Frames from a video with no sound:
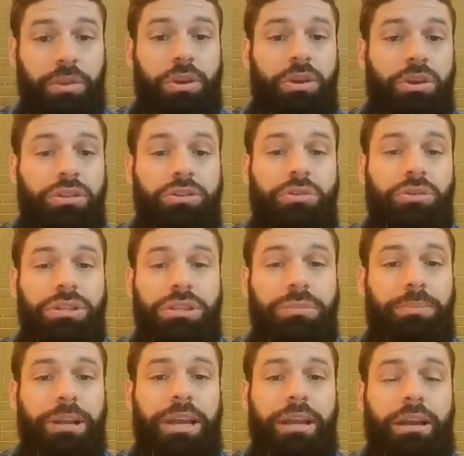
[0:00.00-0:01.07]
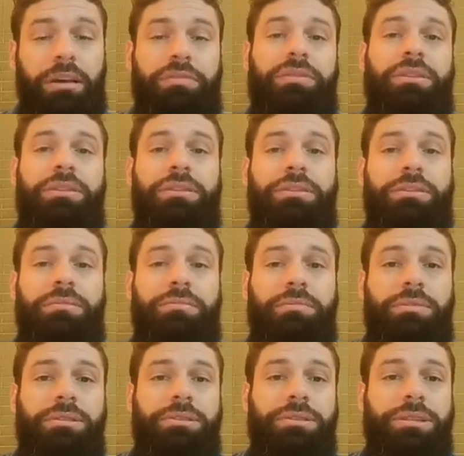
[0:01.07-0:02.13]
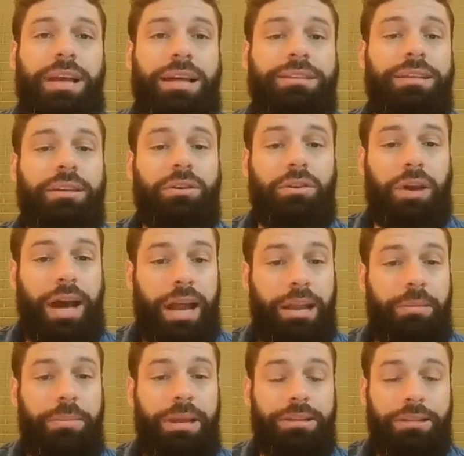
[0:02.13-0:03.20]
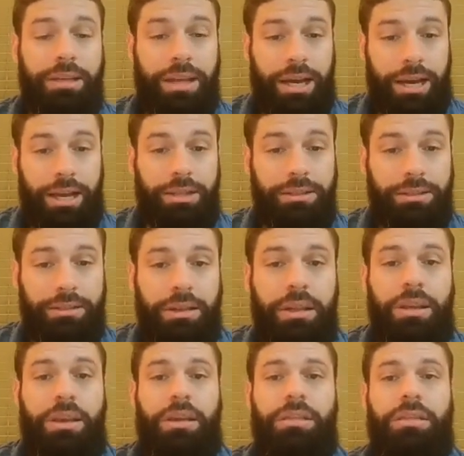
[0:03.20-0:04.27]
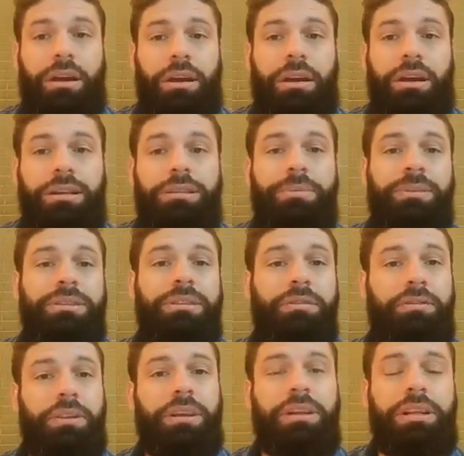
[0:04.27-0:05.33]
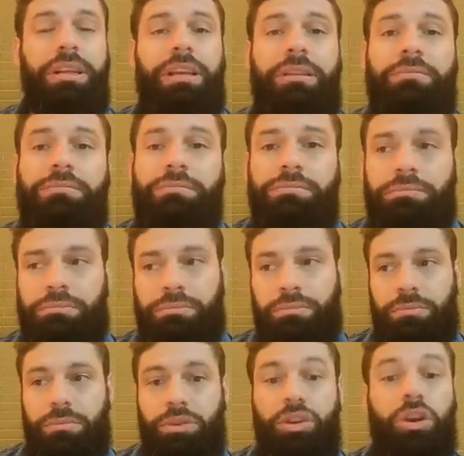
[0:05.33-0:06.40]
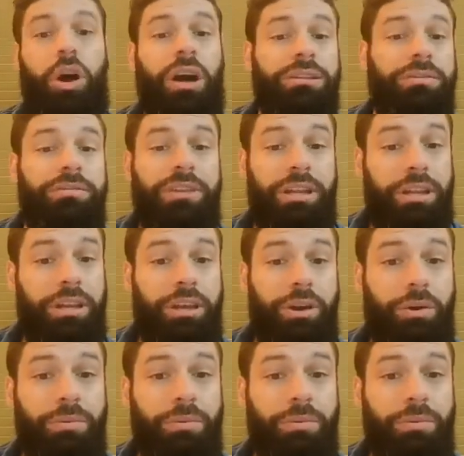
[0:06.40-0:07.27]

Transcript: So display covers static or animated ads that are specifically not video.